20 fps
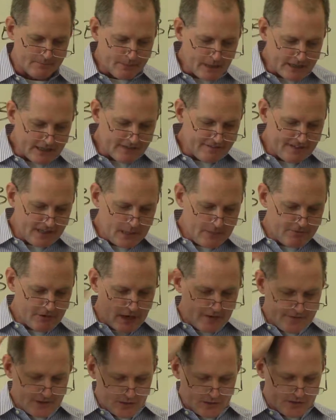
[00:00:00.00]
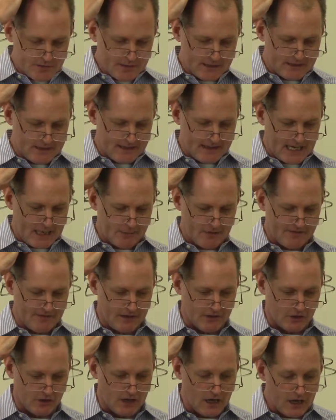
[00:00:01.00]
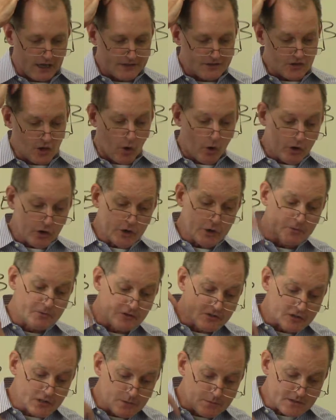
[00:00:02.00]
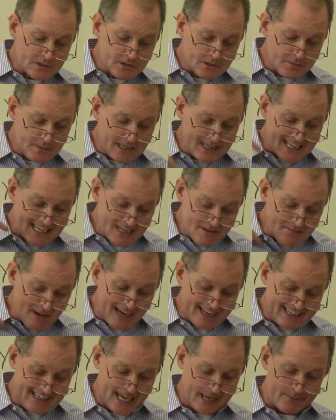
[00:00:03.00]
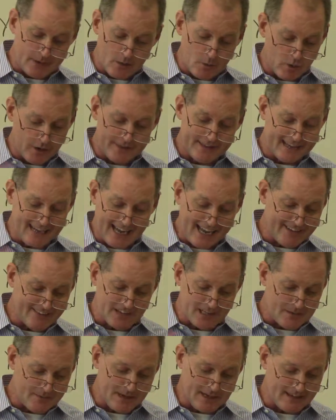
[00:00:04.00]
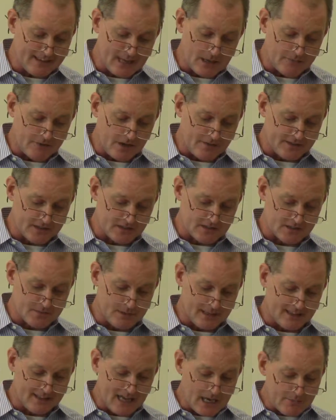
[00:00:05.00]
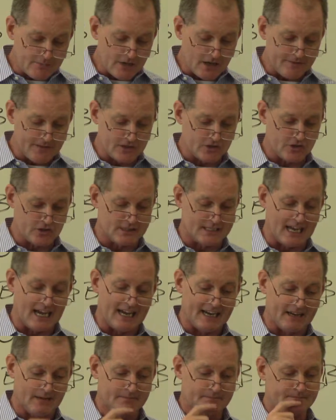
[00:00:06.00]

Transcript: But if any prophet who speaks in the name of other gods, or who presumes to speak in my name a word that I haven't commanded that prophet to speak, that prophet should die.